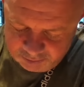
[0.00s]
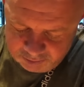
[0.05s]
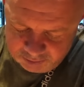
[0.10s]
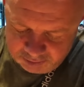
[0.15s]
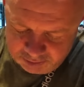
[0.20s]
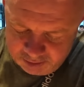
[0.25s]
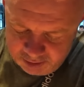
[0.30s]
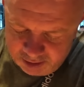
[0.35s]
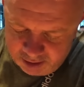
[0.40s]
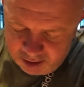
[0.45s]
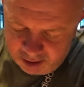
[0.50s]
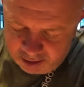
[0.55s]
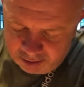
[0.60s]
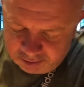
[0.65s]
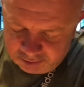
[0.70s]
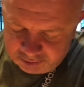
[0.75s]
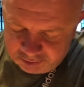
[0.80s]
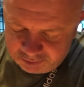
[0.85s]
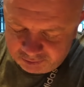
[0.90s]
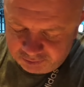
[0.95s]
Now,
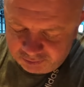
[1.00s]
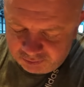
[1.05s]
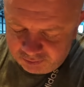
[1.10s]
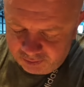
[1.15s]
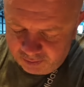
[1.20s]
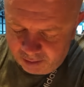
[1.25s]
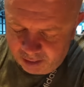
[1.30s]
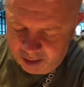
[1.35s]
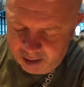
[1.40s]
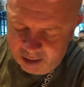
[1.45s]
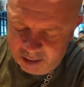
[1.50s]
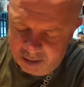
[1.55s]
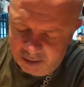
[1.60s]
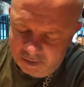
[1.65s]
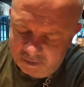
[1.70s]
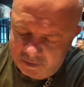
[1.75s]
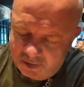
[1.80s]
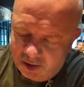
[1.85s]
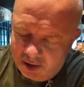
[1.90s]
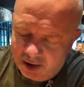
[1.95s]
you know how fussy Mark well,
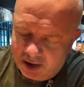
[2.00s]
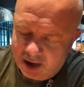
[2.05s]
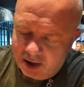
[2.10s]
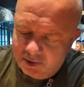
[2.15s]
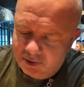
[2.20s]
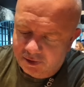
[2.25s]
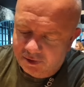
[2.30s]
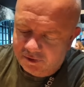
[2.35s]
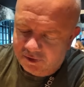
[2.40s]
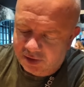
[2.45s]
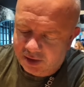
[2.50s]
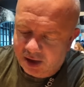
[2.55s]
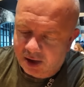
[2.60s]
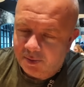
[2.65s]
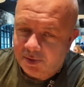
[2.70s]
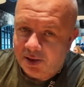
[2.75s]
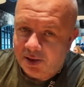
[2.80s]
is. he has got carrots in there. I'll